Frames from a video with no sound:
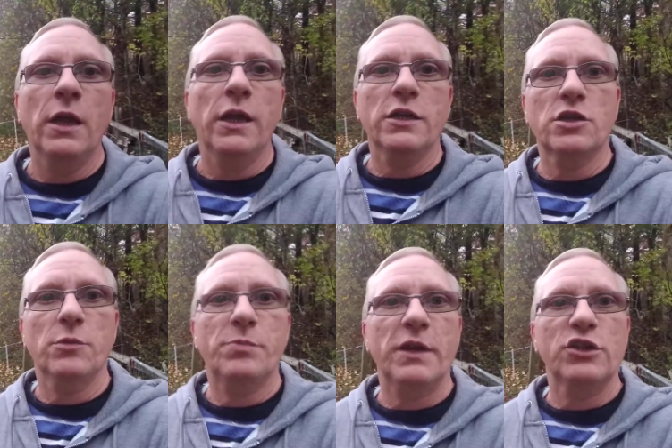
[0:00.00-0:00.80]
It's
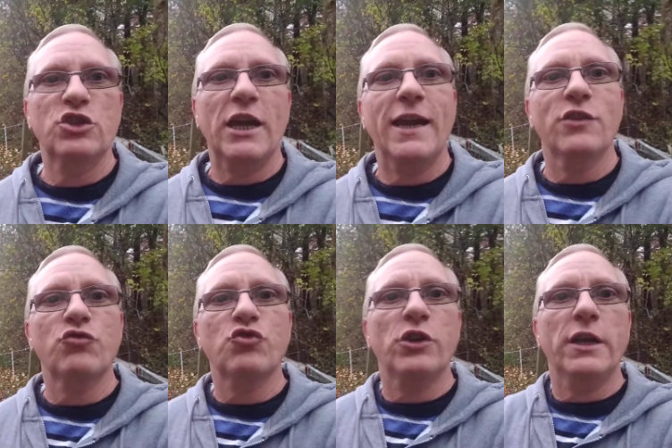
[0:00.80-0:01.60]
a big giant
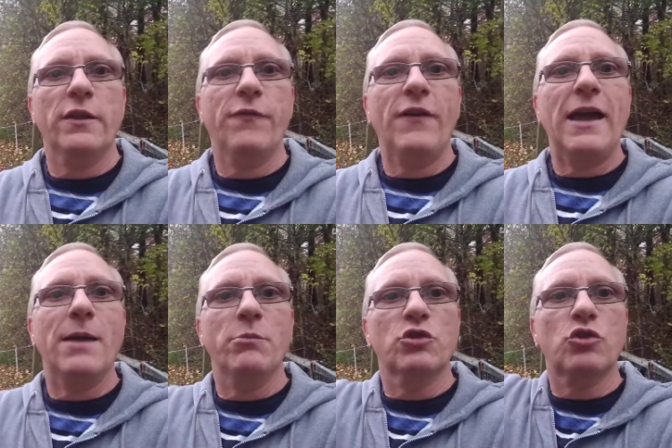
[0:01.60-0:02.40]
tree. The
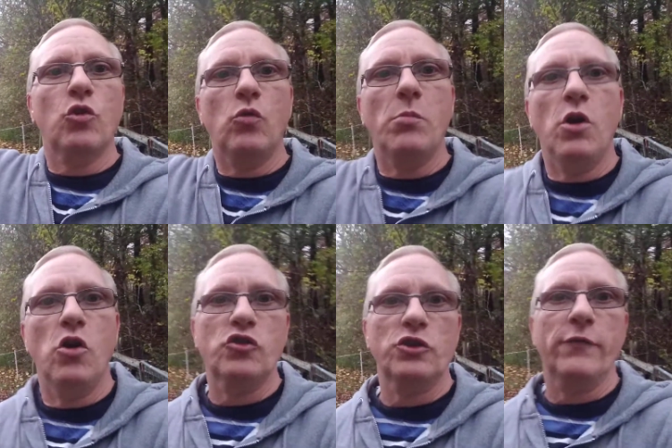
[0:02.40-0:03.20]
farmers cut
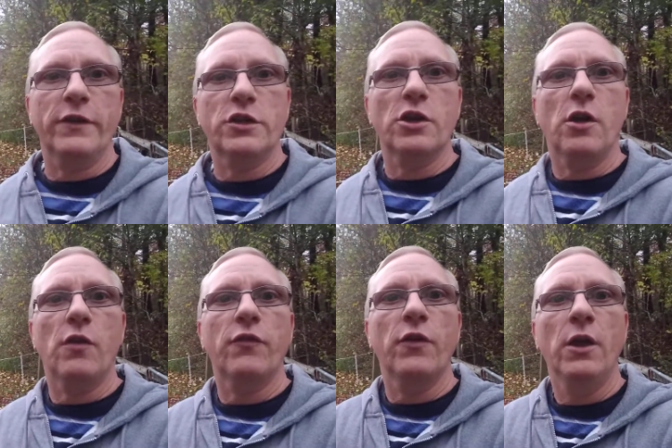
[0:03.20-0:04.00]
most of it
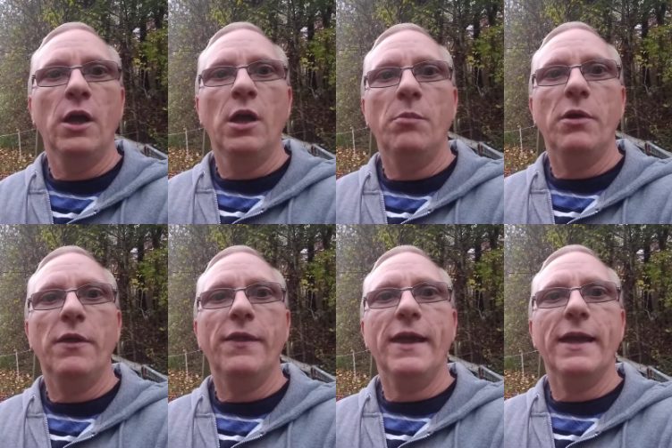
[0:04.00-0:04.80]
off,
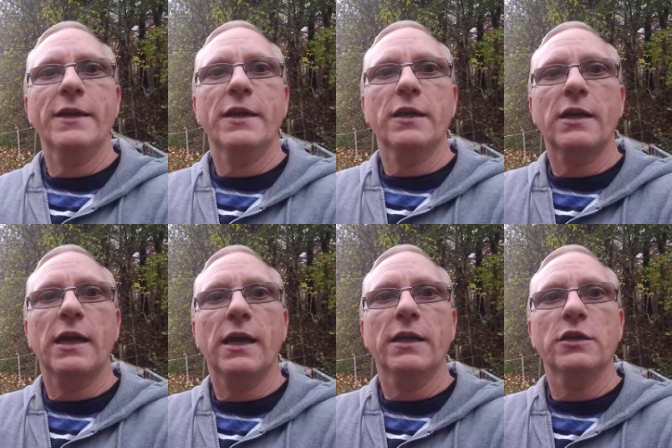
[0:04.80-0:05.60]
but there,
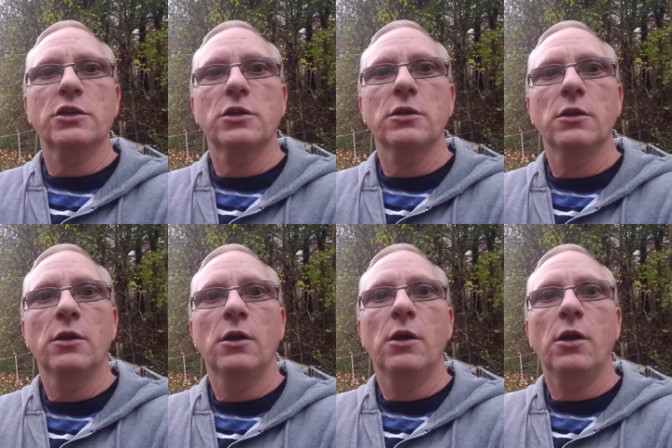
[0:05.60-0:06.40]
guys,
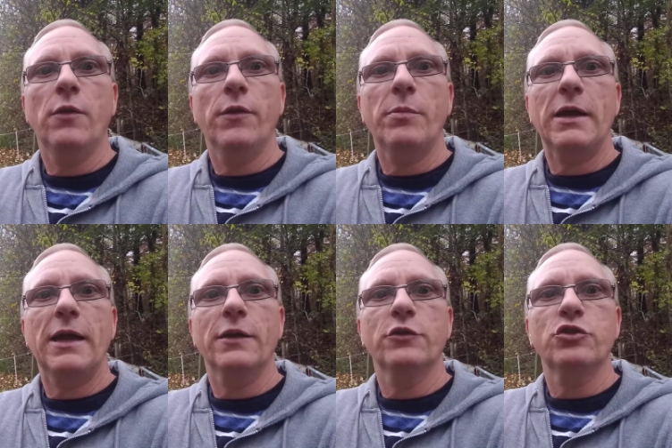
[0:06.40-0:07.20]
on the
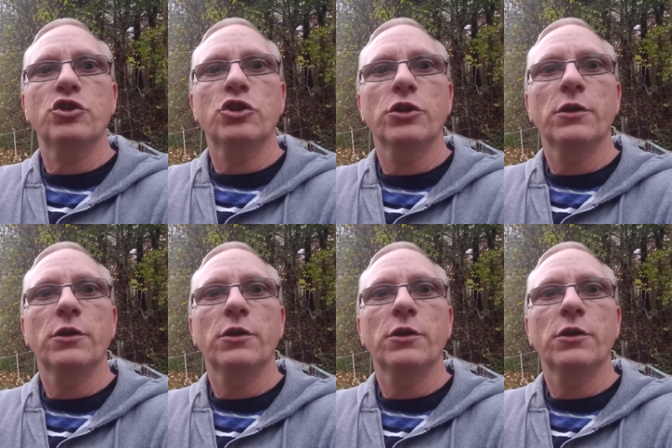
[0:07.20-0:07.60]
branch,